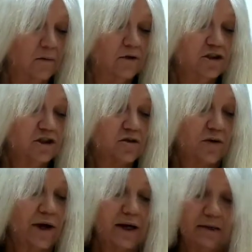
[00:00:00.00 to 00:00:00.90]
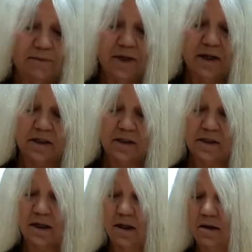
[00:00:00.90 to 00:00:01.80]
which is great
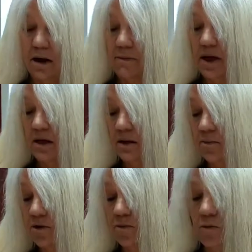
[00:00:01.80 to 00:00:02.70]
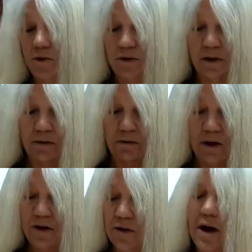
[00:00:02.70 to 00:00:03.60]
because I may end up with more than
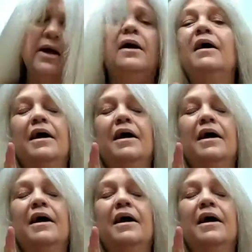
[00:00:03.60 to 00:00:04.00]
I thought.